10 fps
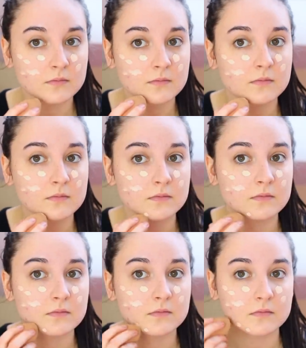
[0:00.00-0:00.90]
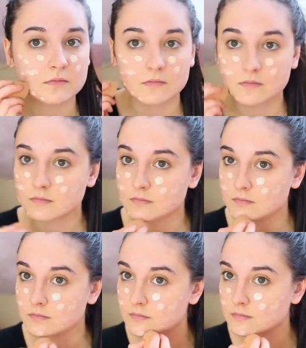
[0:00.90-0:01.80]
I just wanted something
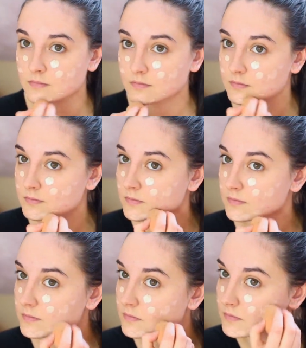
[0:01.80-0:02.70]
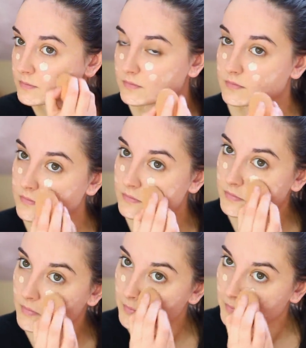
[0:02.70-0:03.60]
a lot lighter, and it's
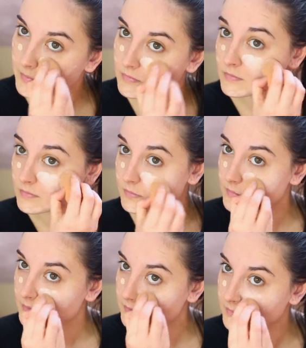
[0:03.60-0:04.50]
quite a dewy foundation.